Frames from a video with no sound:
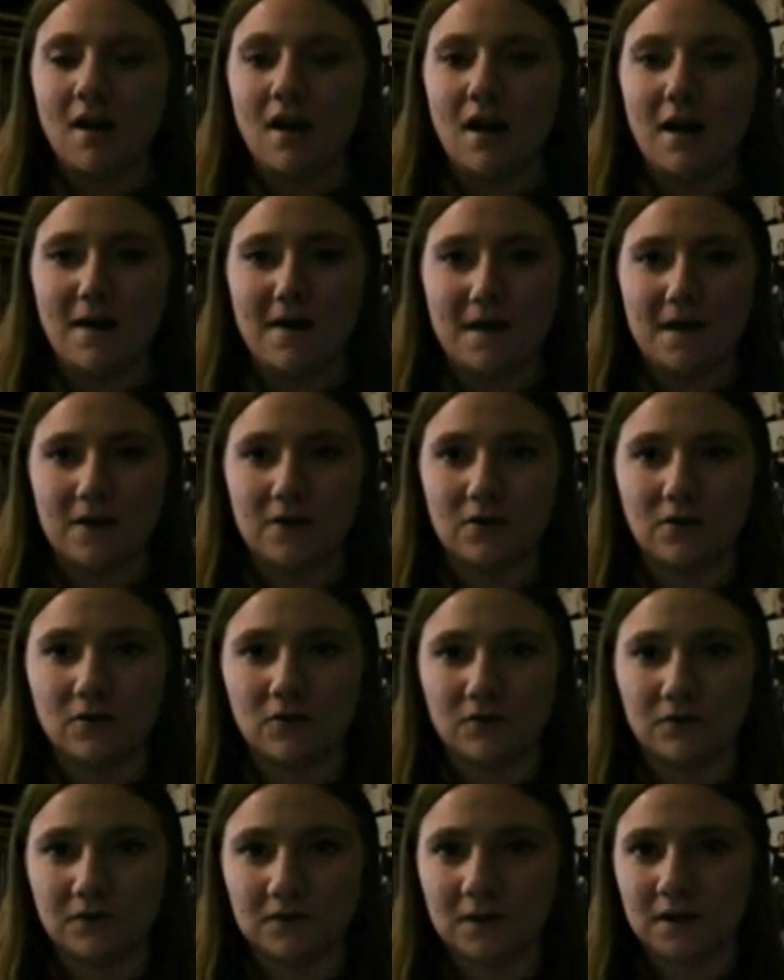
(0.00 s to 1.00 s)
And then
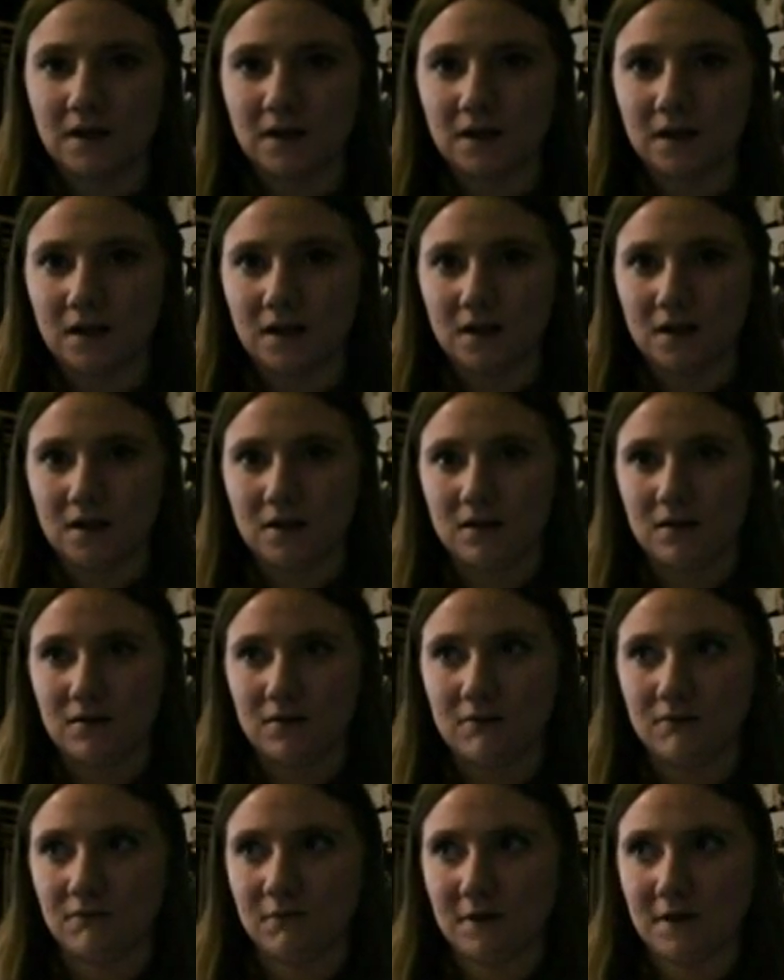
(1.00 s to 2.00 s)
hopefully
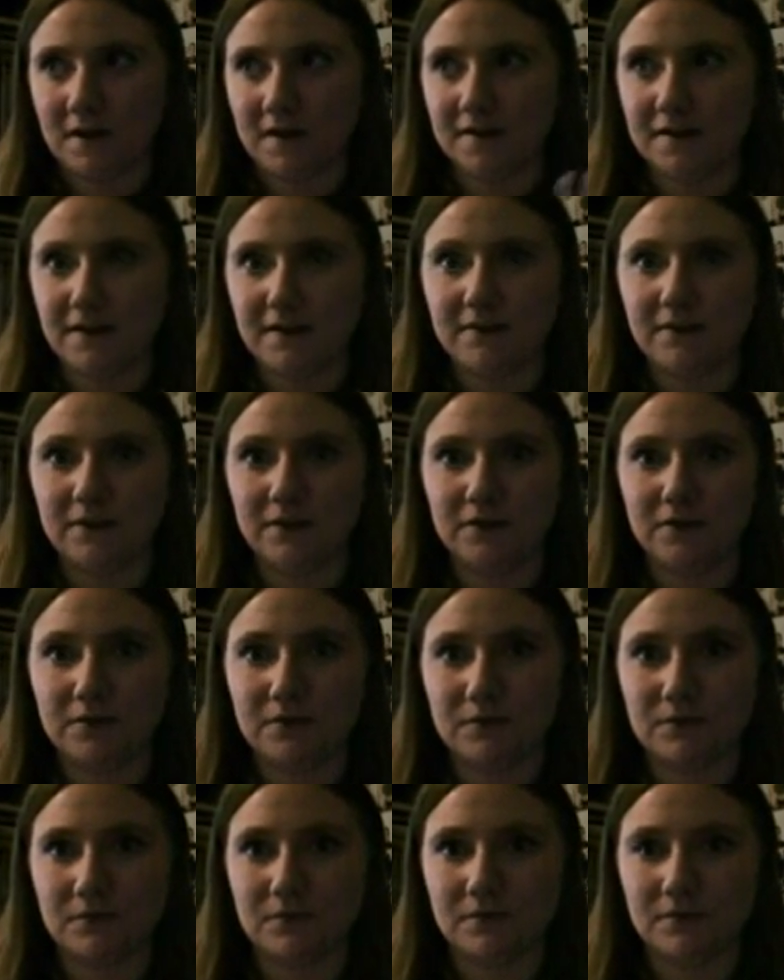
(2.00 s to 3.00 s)
read Save Lost
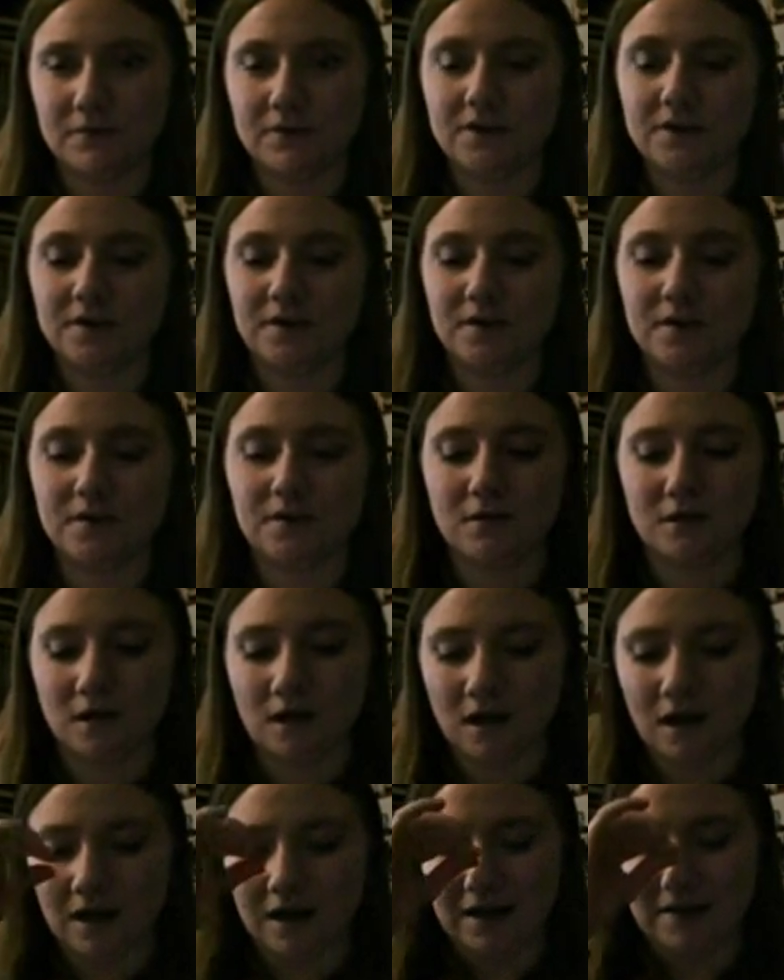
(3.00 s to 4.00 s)
Souls
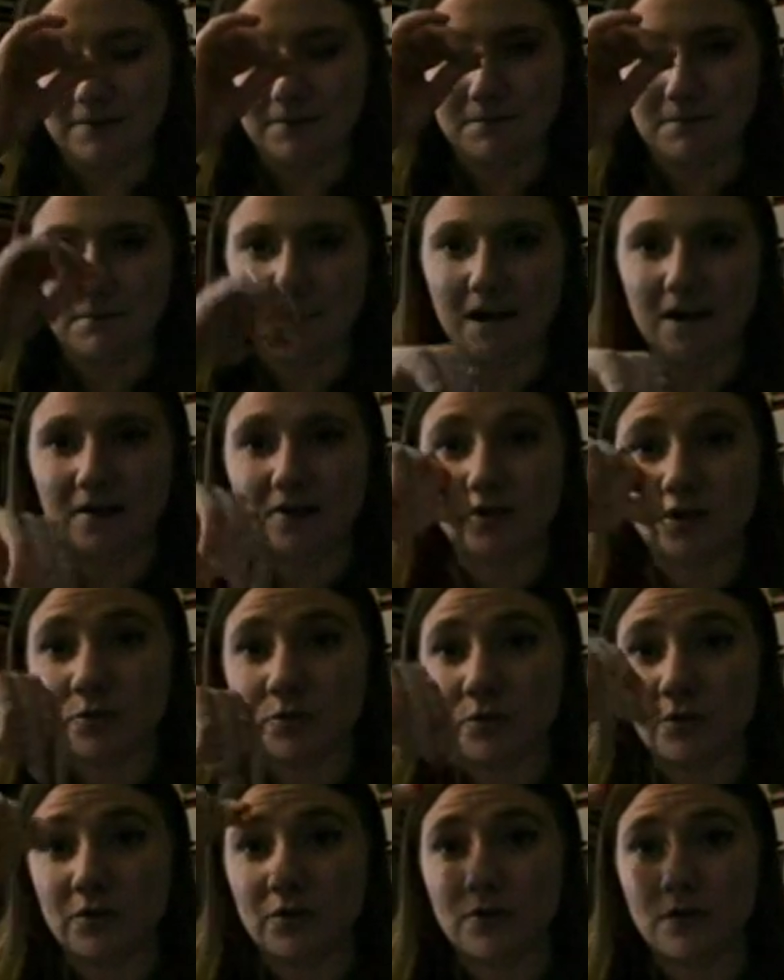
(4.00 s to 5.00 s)
and match up
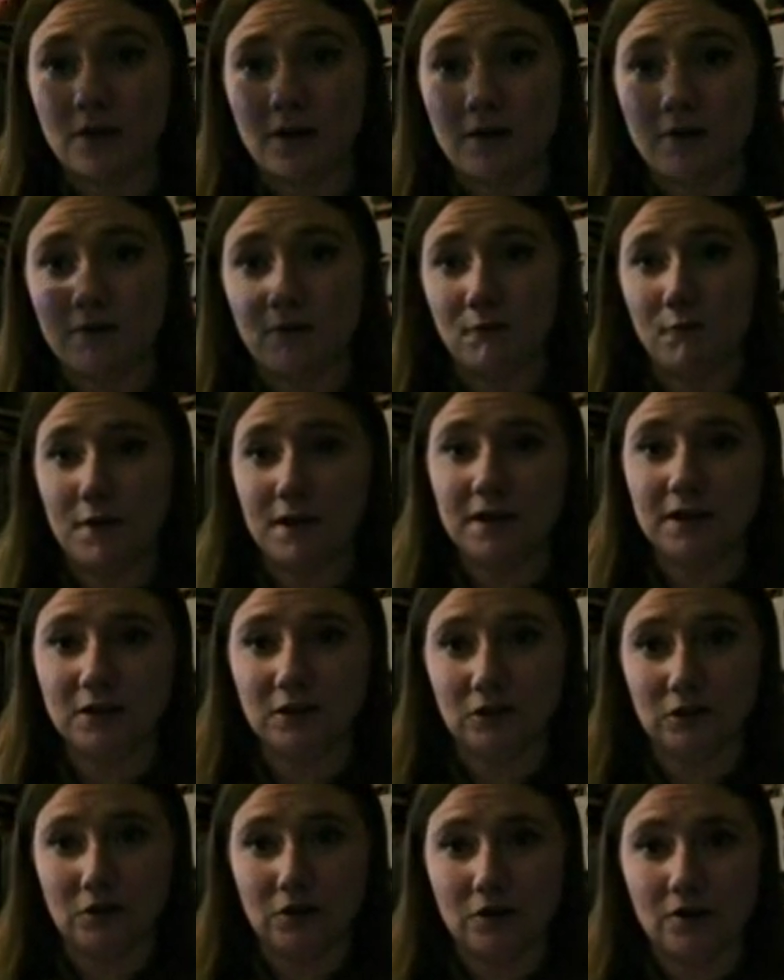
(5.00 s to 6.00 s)
with the read
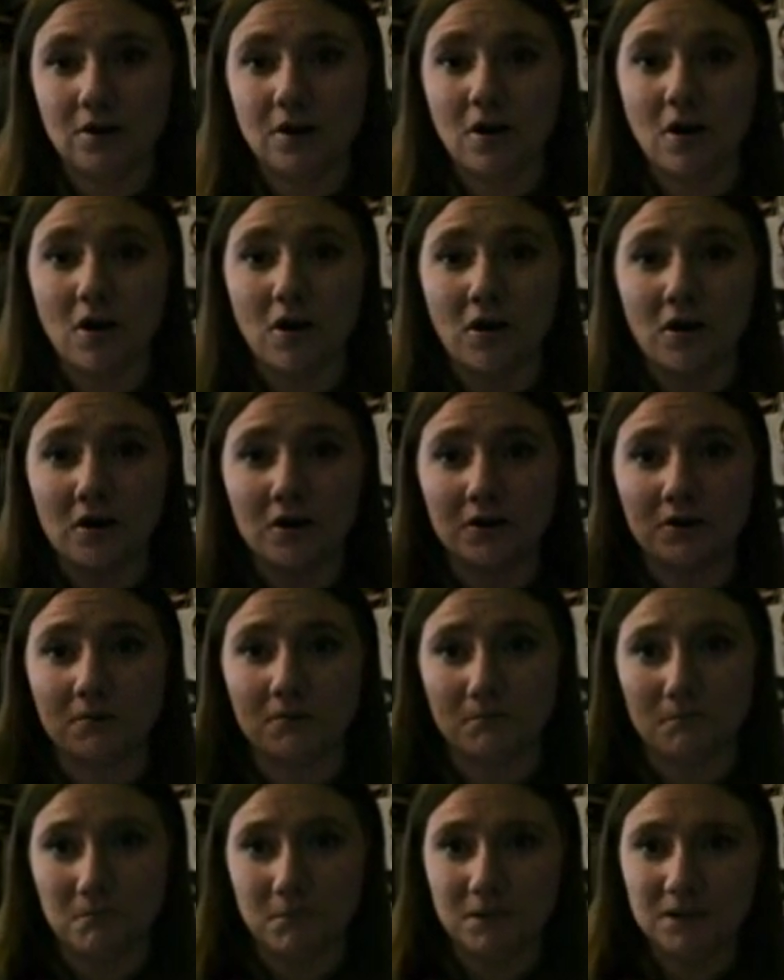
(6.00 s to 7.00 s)
along on
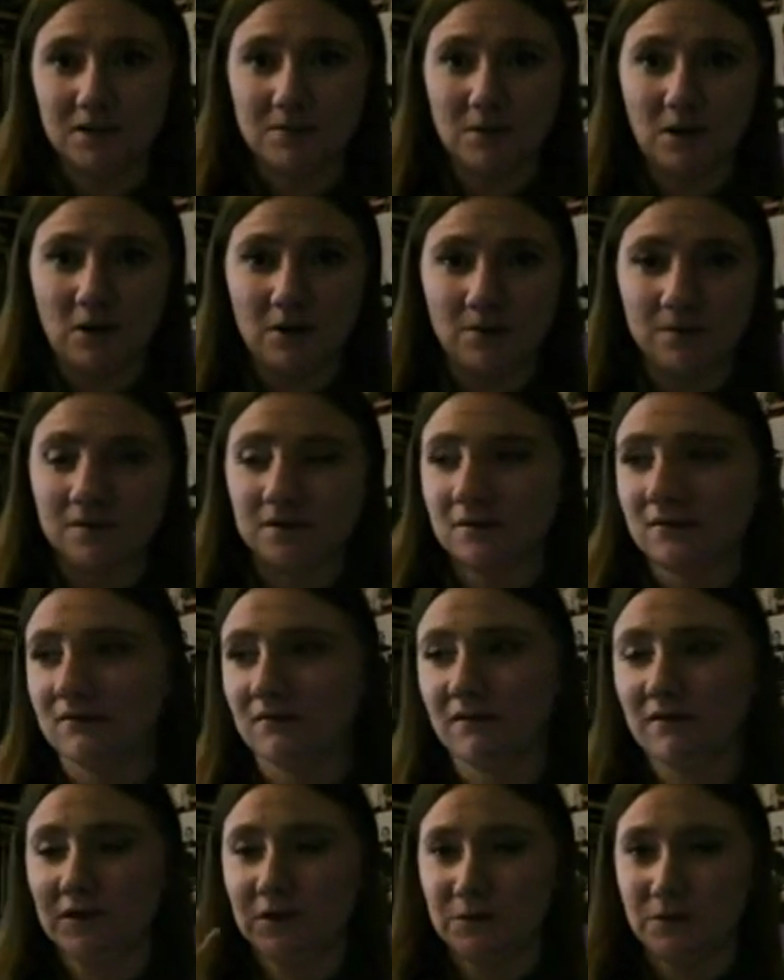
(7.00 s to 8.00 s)
Monday Moms.
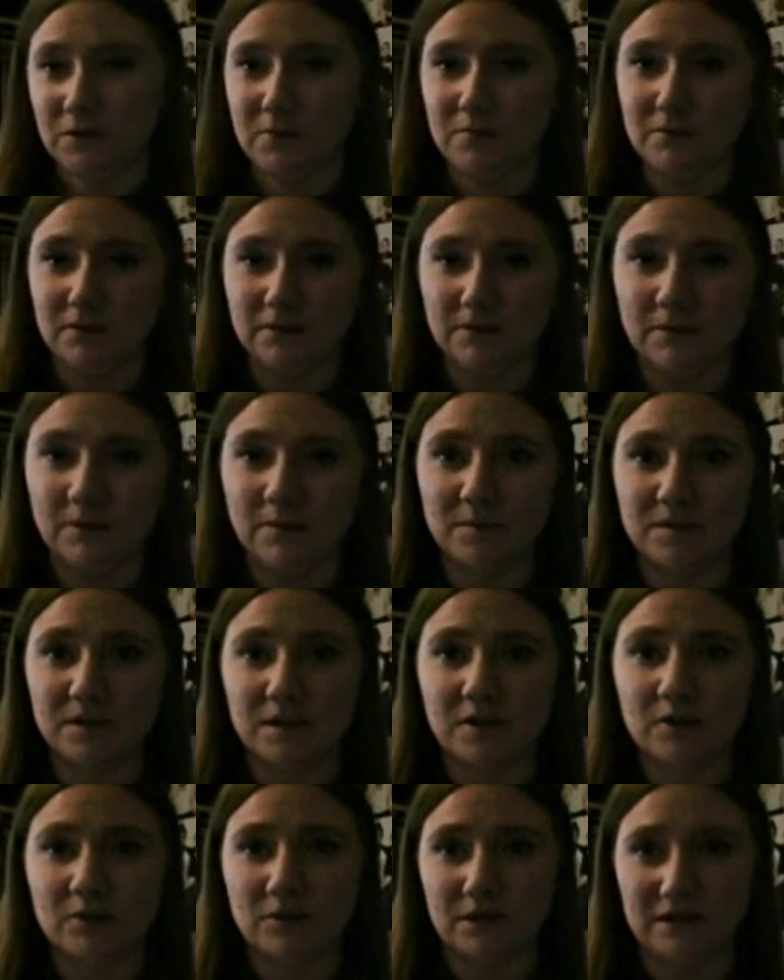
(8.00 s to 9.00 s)
If you don't know who Monday Moms are,
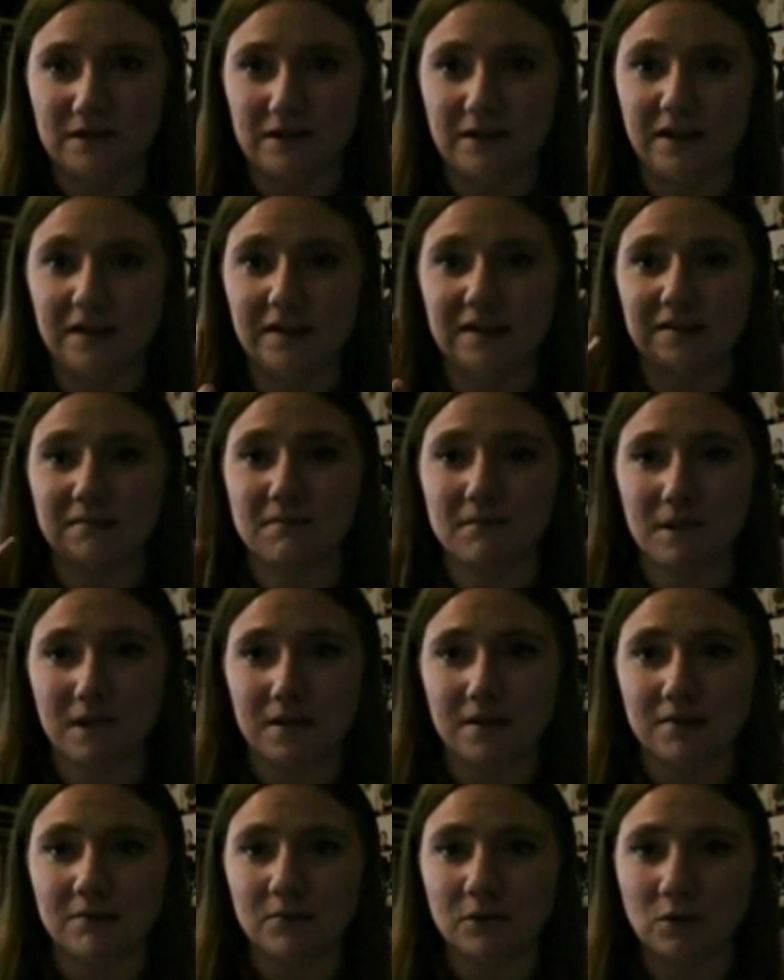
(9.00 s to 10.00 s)
they're basically this
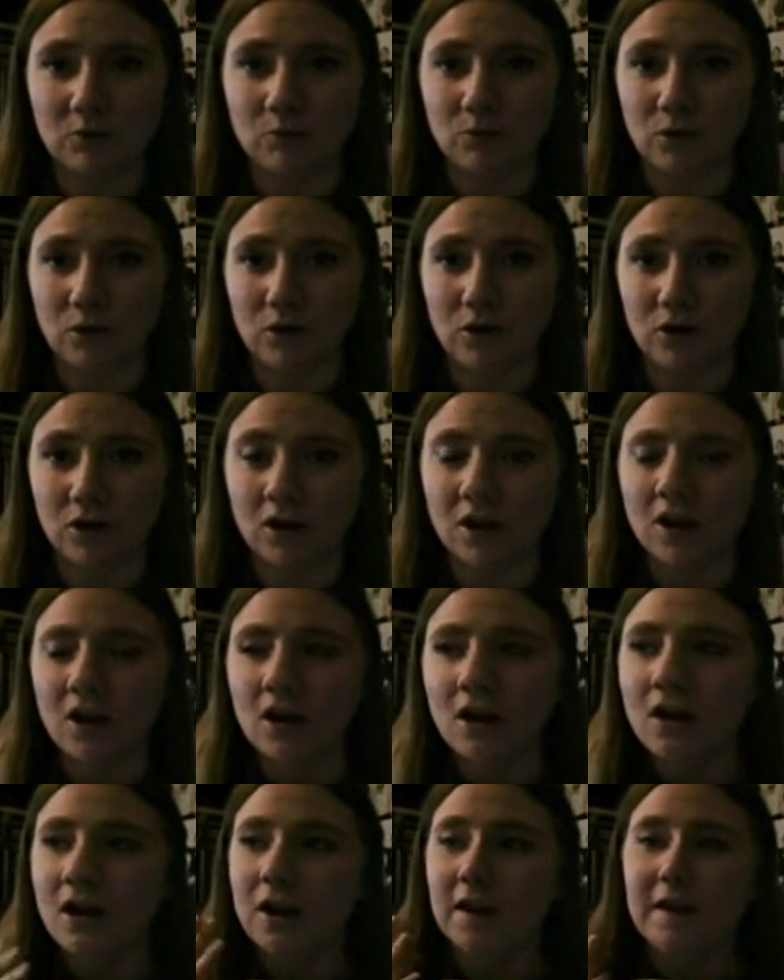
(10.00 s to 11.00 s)
amazing book blog.
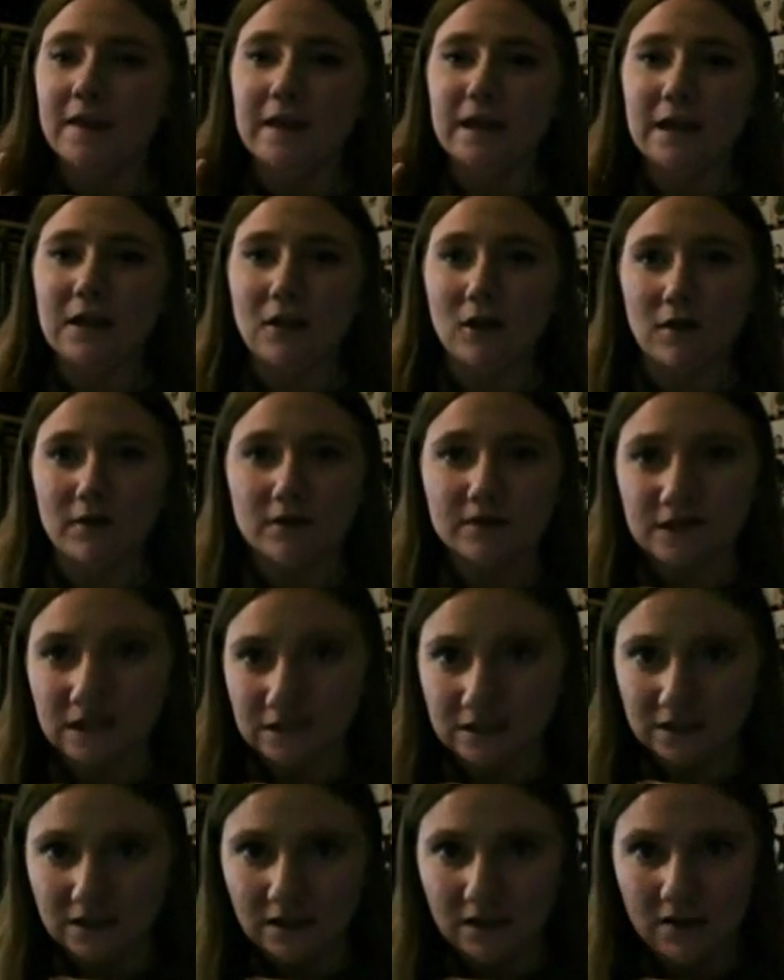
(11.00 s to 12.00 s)
They love
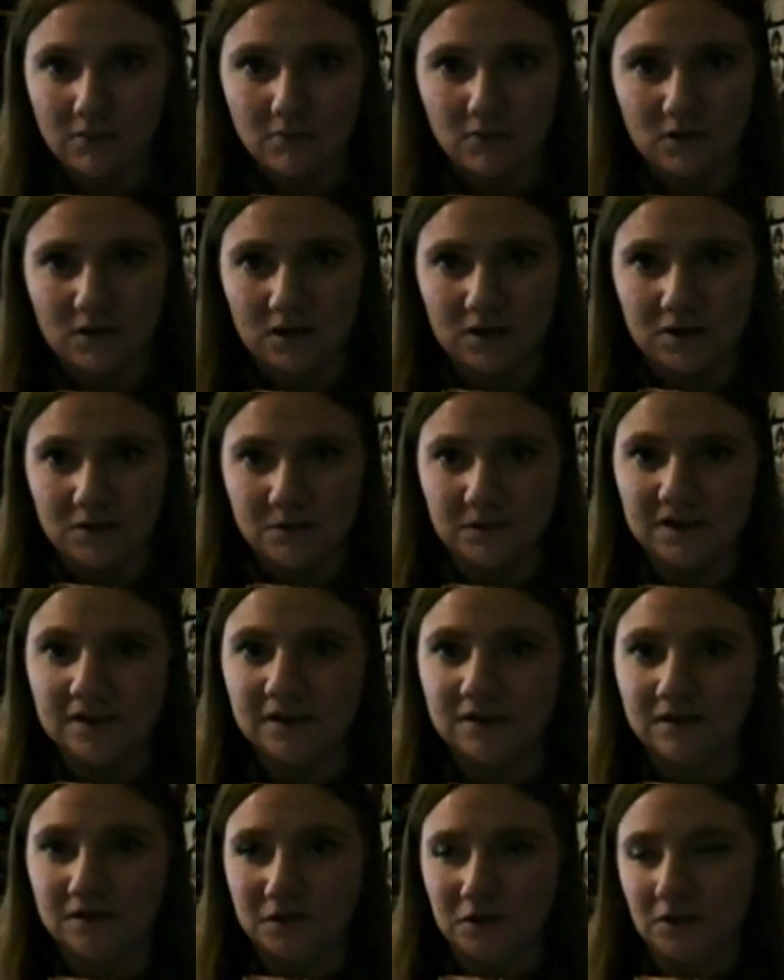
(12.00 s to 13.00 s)
Cassandra Clare, Mortal Instruments,
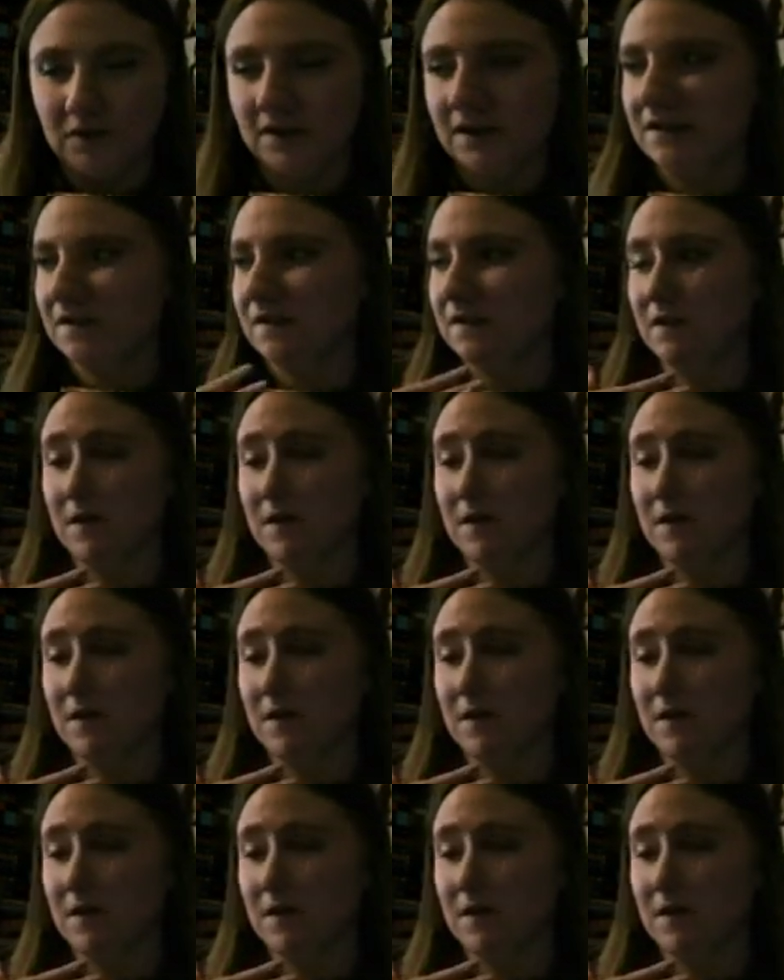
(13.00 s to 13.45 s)
and Infernal Devices,